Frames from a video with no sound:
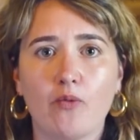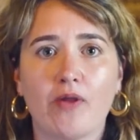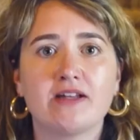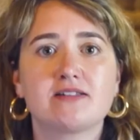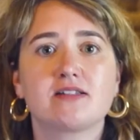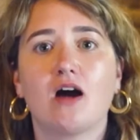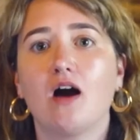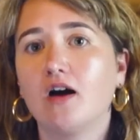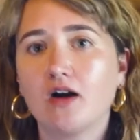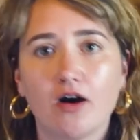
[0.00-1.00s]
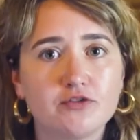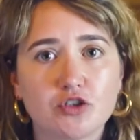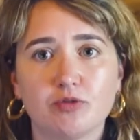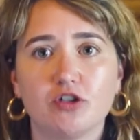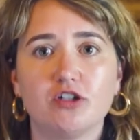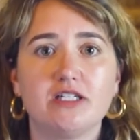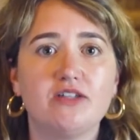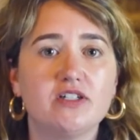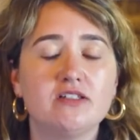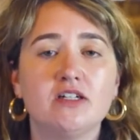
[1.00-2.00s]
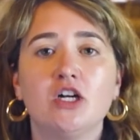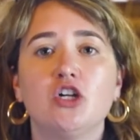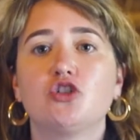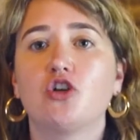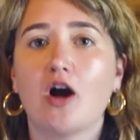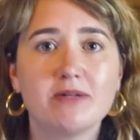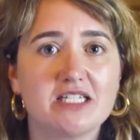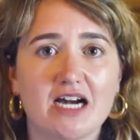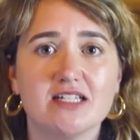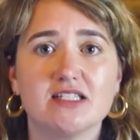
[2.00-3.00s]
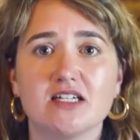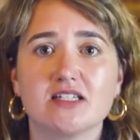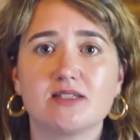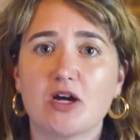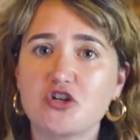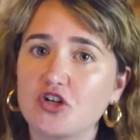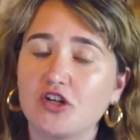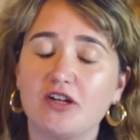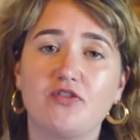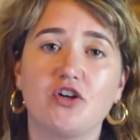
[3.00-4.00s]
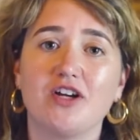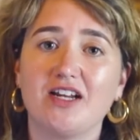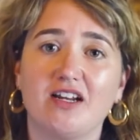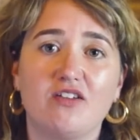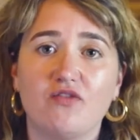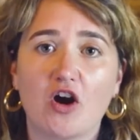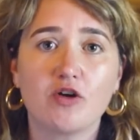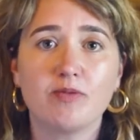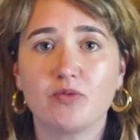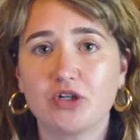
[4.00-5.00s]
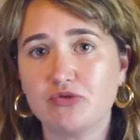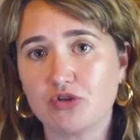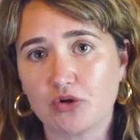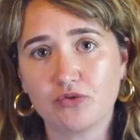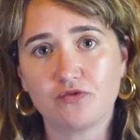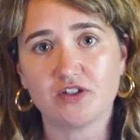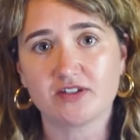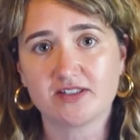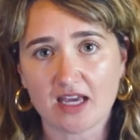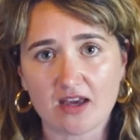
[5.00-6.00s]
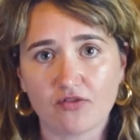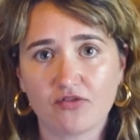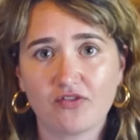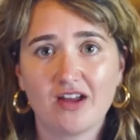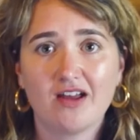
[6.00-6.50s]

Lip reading: One that's uncomfortable, even traumatizing, especially if you're in an environment where you don't feel safe.